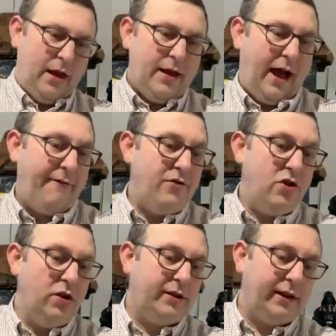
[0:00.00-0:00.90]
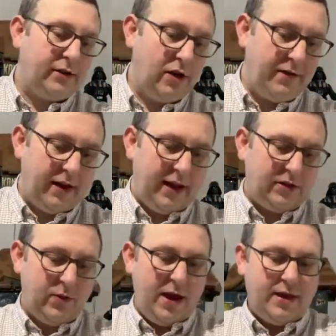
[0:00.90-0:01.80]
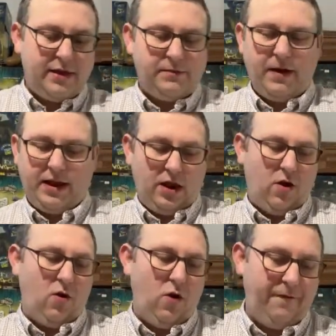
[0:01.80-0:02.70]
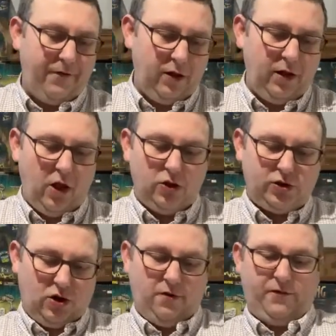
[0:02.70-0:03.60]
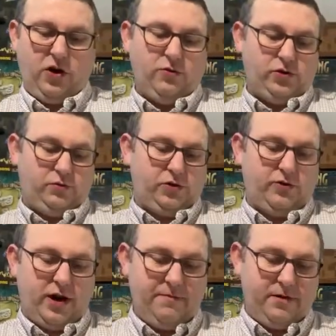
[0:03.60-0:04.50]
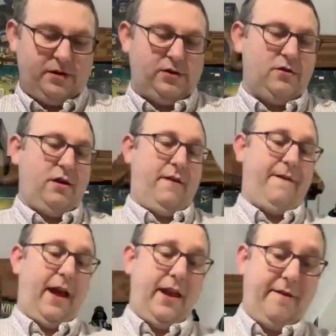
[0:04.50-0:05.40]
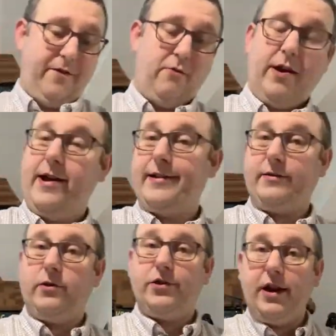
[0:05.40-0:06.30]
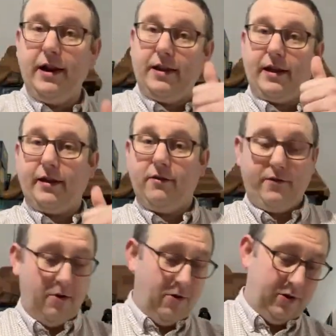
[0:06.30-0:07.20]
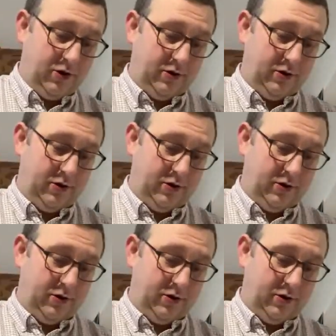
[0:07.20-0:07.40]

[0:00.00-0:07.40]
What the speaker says: I've noticed over the last week there's been an awful lot of new subscribers, so if any of you guys are watching, thank you very much.